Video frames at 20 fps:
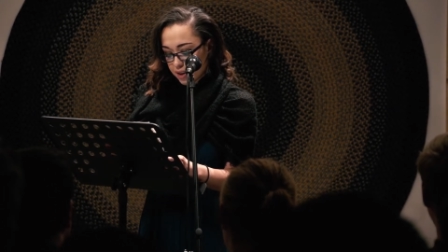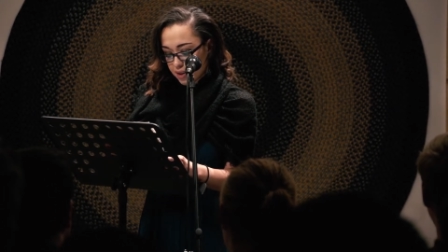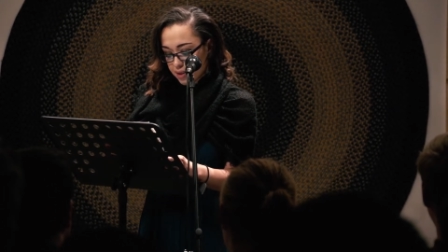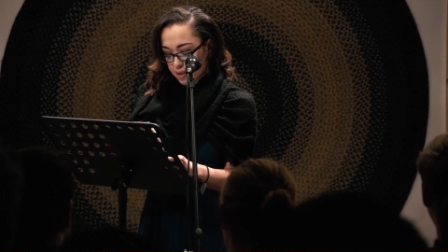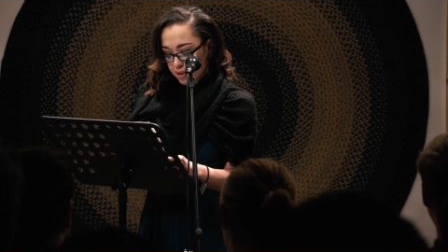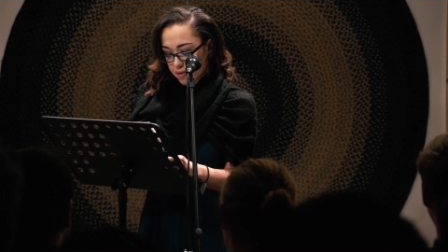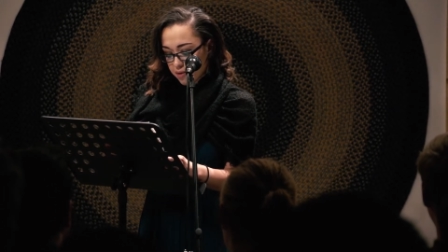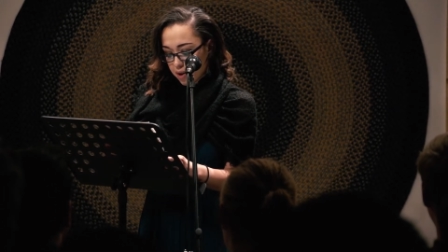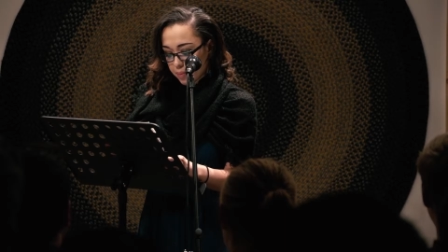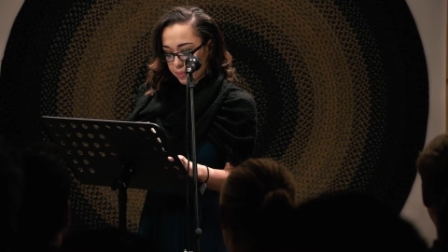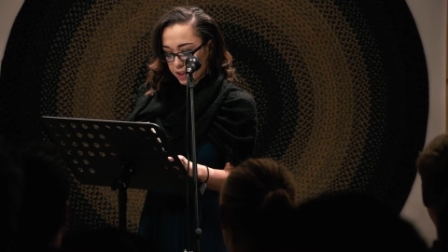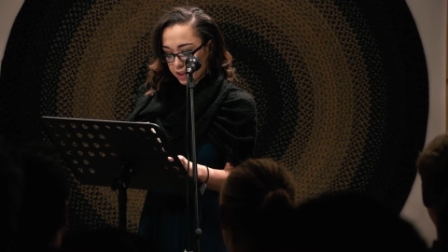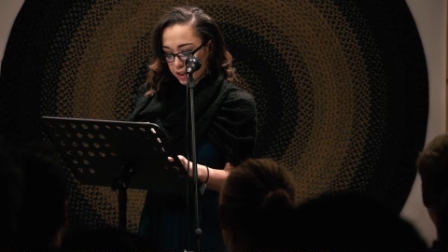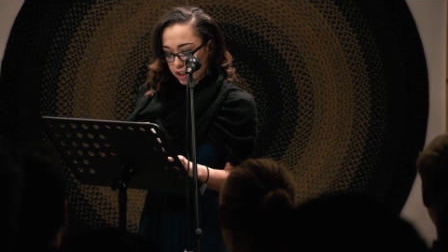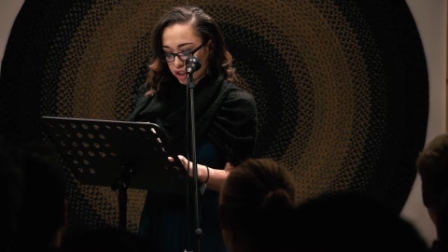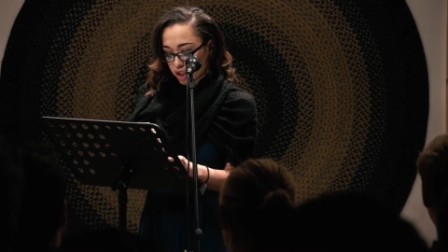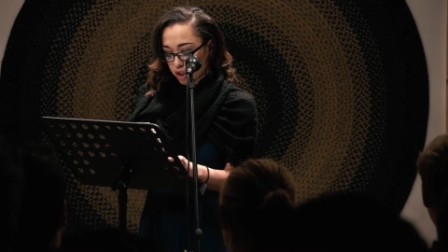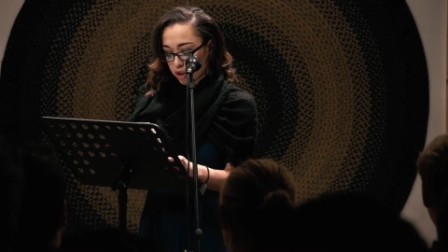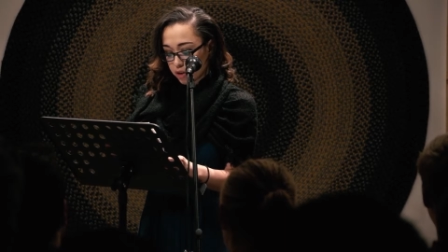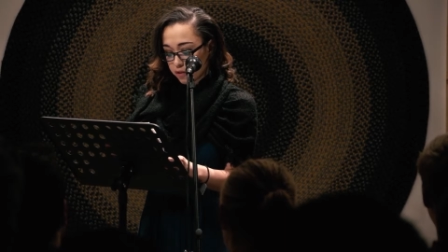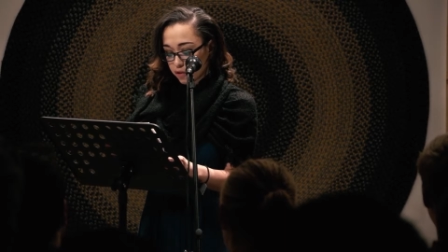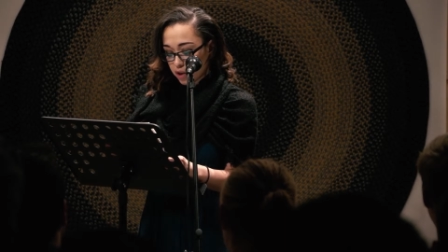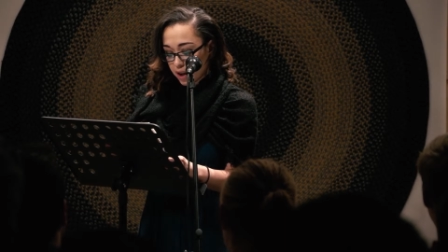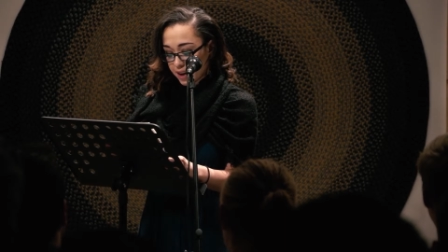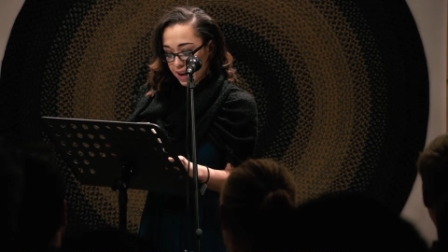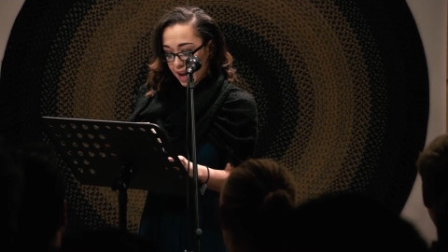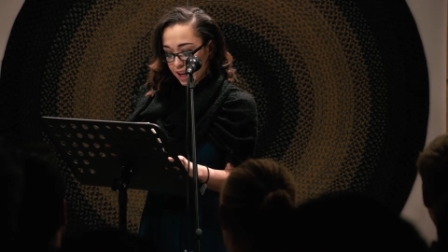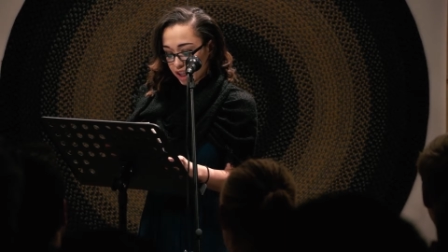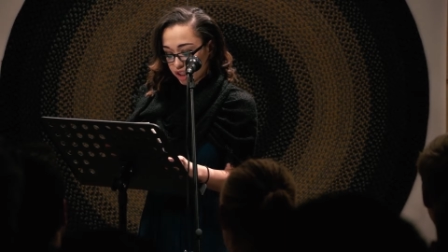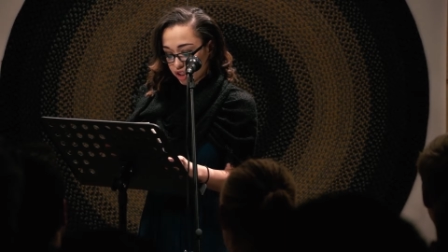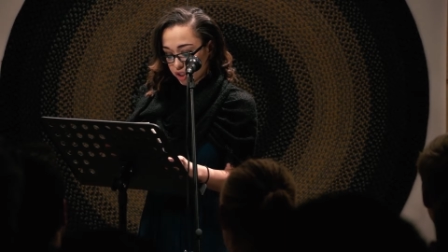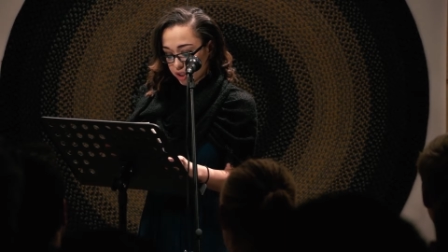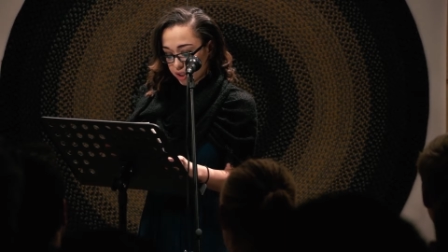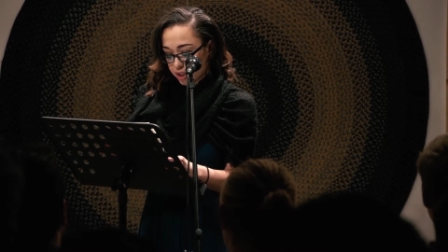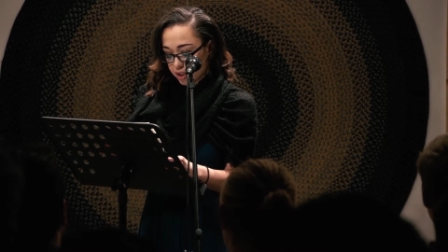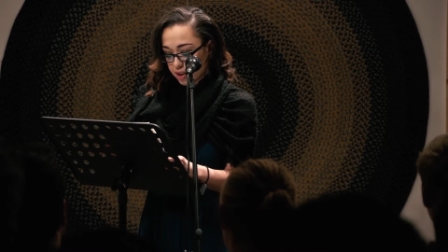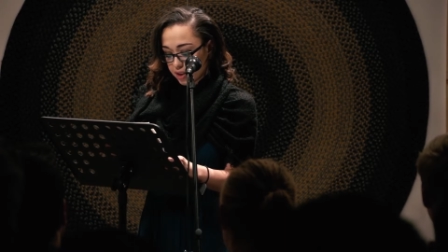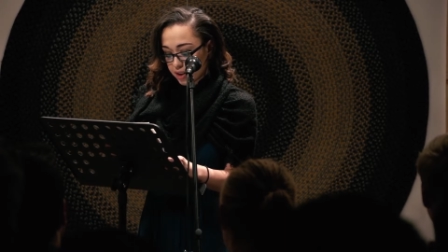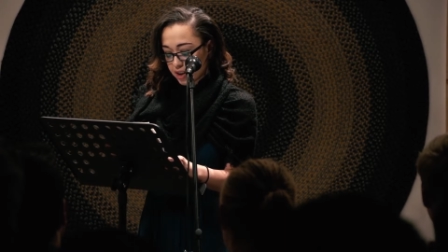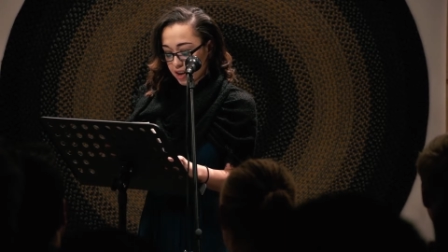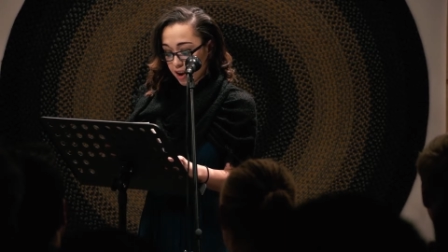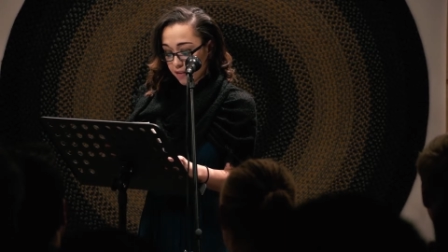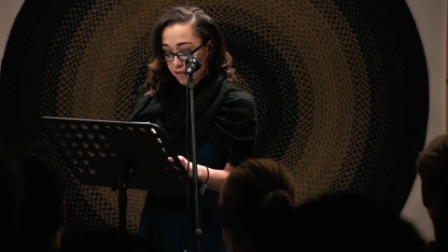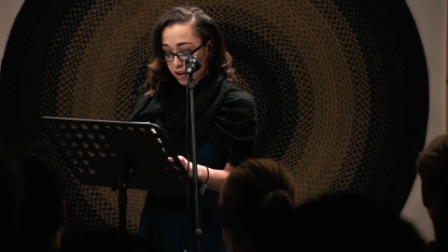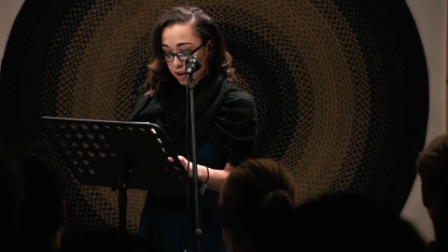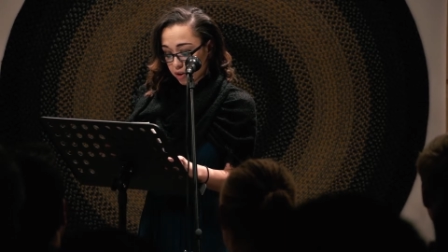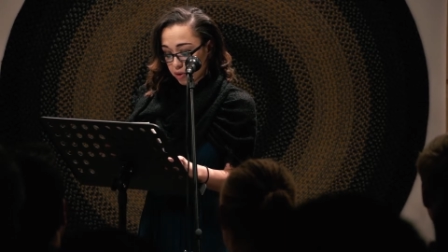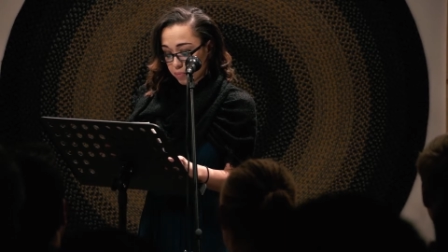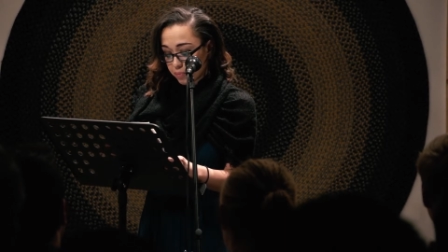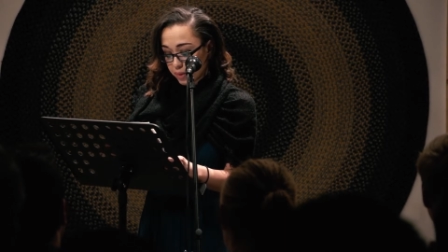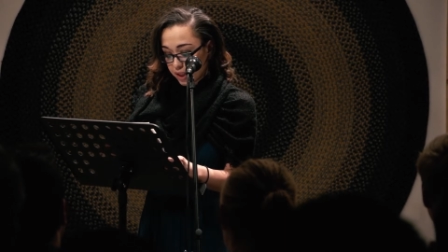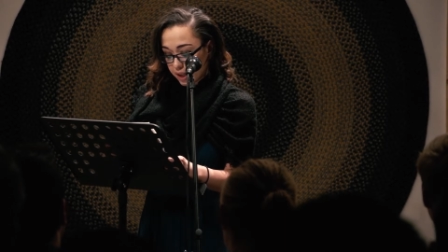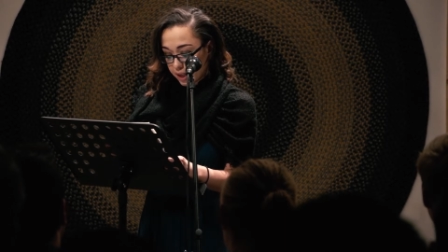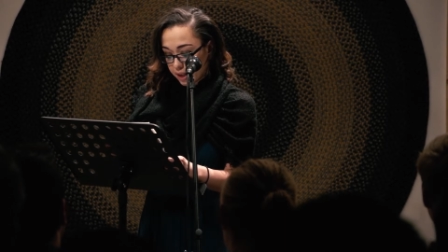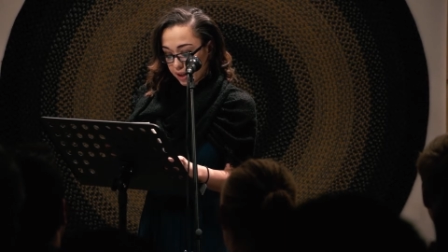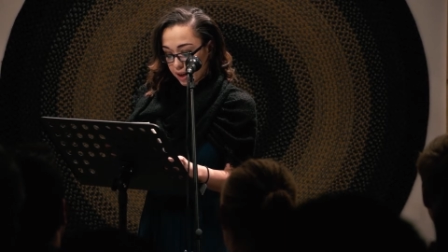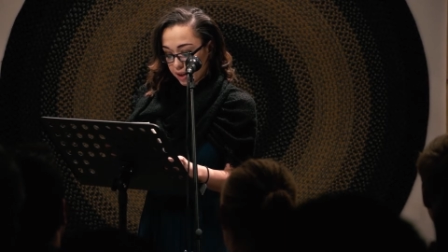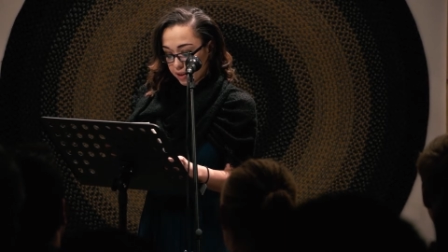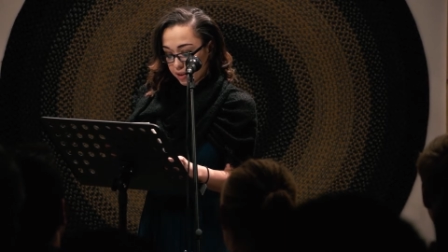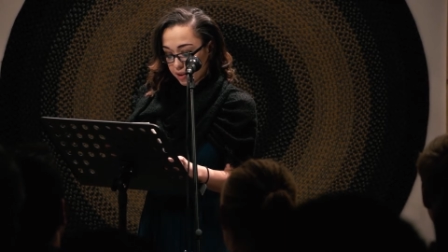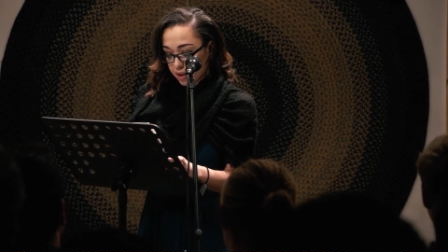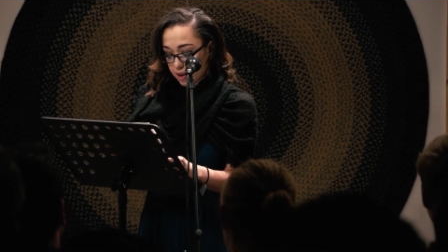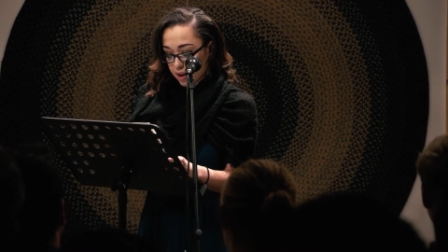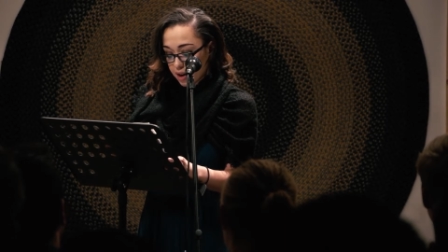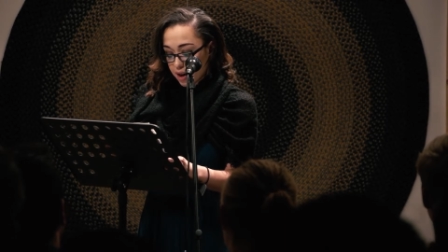in the repetition of one action, never completed,